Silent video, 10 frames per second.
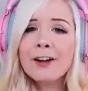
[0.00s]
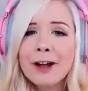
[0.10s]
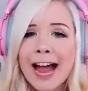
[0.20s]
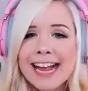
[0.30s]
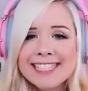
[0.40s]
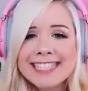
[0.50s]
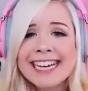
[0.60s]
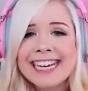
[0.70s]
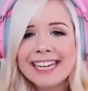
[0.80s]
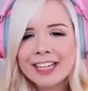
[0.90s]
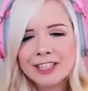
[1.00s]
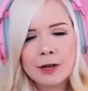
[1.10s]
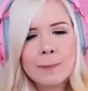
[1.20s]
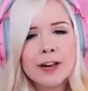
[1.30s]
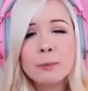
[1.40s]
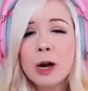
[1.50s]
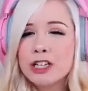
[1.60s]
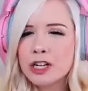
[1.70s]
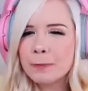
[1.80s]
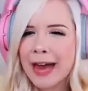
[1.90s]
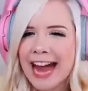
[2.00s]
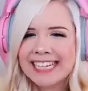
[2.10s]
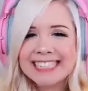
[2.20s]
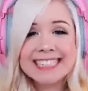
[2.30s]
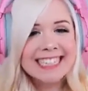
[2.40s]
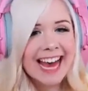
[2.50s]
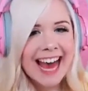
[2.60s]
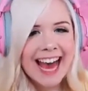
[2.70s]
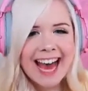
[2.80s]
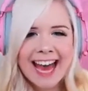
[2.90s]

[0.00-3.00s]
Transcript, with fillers: expansion of the sector, which resulted in a